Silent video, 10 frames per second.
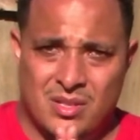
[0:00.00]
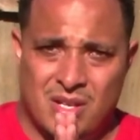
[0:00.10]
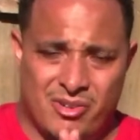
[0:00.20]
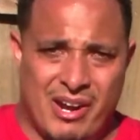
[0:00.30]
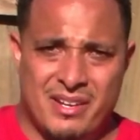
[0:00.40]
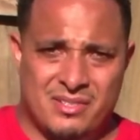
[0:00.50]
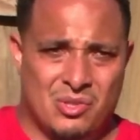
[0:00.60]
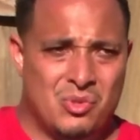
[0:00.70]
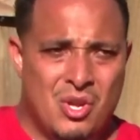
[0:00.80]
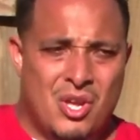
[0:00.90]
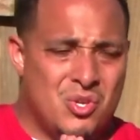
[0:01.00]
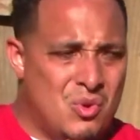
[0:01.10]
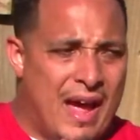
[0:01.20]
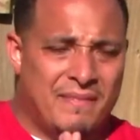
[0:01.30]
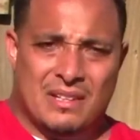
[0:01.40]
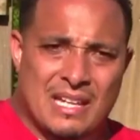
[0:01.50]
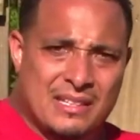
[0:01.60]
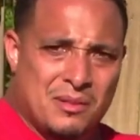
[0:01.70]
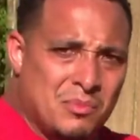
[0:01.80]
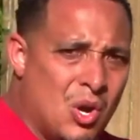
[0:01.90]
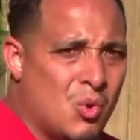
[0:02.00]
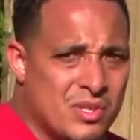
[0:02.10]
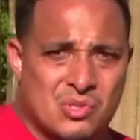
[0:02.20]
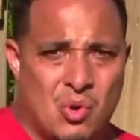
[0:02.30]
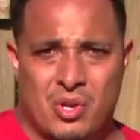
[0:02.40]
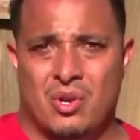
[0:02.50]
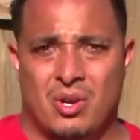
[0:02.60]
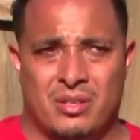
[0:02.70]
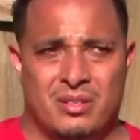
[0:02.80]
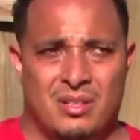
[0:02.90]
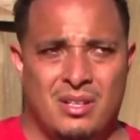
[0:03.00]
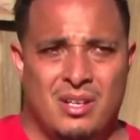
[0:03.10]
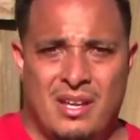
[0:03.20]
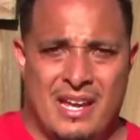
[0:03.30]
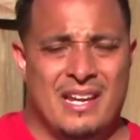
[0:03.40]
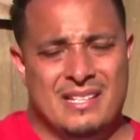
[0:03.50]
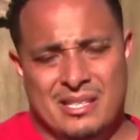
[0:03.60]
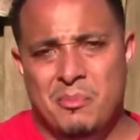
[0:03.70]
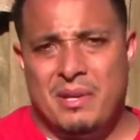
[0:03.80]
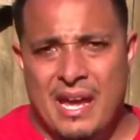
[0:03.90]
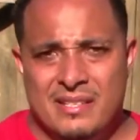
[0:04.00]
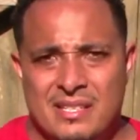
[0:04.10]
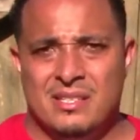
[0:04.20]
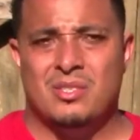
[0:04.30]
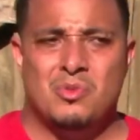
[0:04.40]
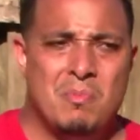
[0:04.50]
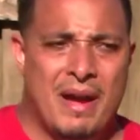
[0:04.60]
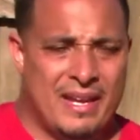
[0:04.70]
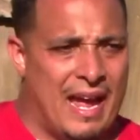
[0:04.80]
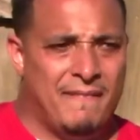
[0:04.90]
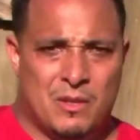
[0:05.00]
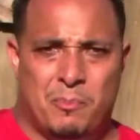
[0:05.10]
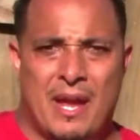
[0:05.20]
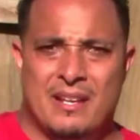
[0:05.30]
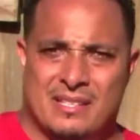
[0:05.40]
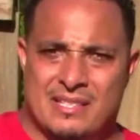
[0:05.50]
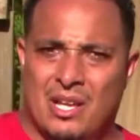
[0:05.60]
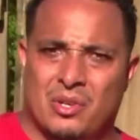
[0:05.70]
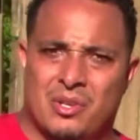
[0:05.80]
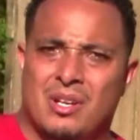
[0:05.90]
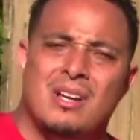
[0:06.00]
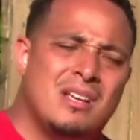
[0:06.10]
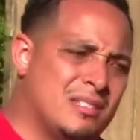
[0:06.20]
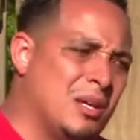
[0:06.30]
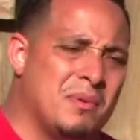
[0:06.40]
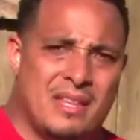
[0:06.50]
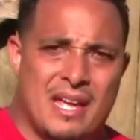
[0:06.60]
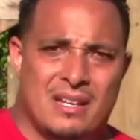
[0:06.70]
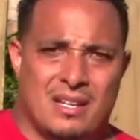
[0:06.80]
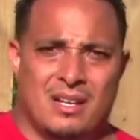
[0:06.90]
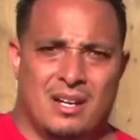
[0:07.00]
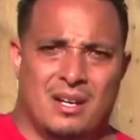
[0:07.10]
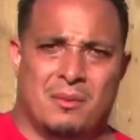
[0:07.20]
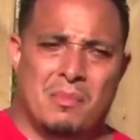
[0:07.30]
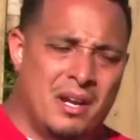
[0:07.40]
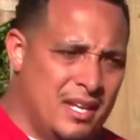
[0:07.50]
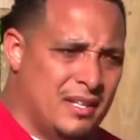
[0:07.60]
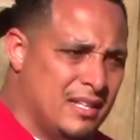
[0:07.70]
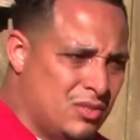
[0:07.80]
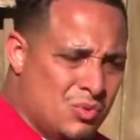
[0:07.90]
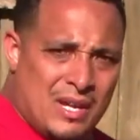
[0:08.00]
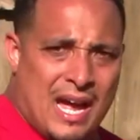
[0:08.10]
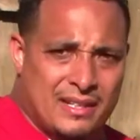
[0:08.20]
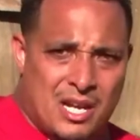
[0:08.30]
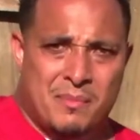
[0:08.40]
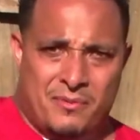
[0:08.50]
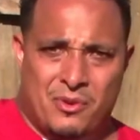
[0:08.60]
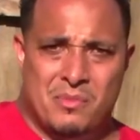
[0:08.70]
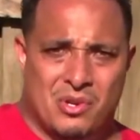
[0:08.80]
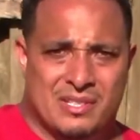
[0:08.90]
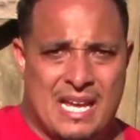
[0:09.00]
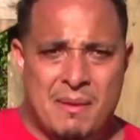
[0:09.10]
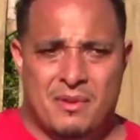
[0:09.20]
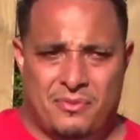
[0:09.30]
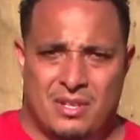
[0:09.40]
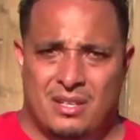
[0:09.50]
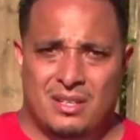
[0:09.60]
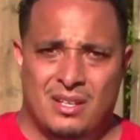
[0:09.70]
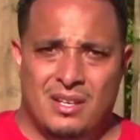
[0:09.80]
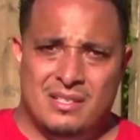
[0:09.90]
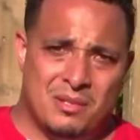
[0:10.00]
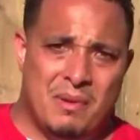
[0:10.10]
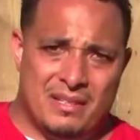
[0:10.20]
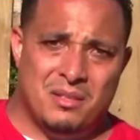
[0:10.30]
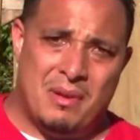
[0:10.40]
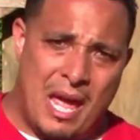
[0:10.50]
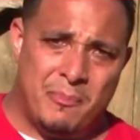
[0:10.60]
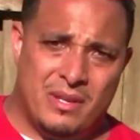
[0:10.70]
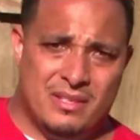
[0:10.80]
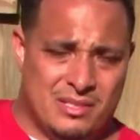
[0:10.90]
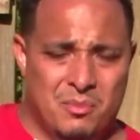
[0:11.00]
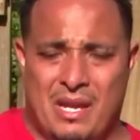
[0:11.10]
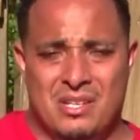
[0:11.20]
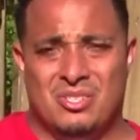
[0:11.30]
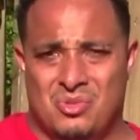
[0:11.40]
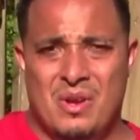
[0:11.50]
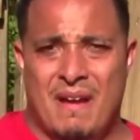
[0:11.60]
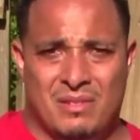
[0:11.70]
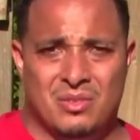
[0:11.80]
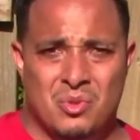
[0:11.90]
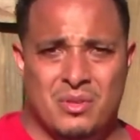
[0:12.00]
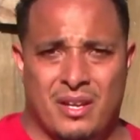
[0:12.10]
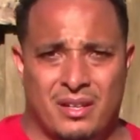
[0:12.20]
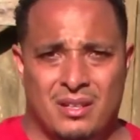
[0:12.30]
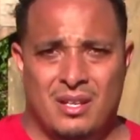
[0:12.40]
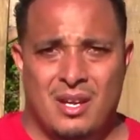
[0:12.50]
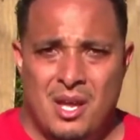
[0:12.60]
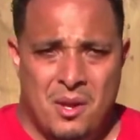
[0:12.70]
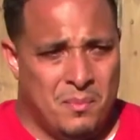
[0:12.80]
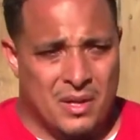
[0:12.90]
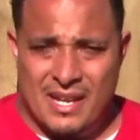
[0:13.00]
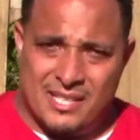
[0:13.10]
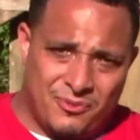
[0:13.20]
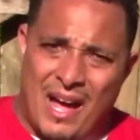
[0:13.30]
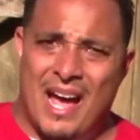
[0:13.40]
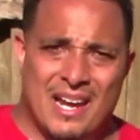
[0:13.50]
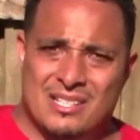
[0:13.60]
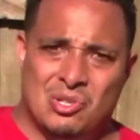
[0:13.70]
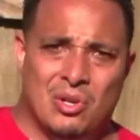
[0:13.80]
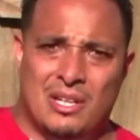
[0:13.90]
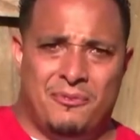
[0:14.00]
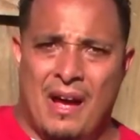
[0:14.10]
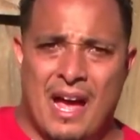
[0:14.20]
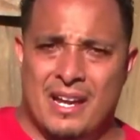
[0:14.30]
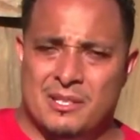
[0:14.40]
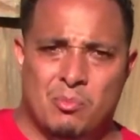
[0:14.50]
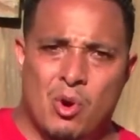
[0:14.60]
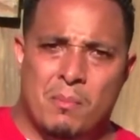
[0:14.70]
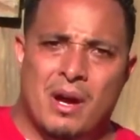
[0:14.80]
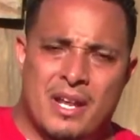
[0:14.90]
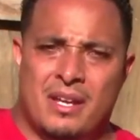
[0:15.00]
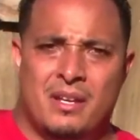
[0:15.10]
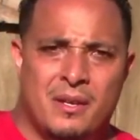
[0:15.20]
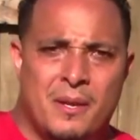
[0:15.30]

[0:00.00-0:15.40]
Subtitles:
All right, so you have to let them know what's going on. And in some cases, you might have to pay the seller some of that money that you got coming from your assignment fee to make them happy. In some cases, you have to do that. But that's fine. It's totally fine. It's more money.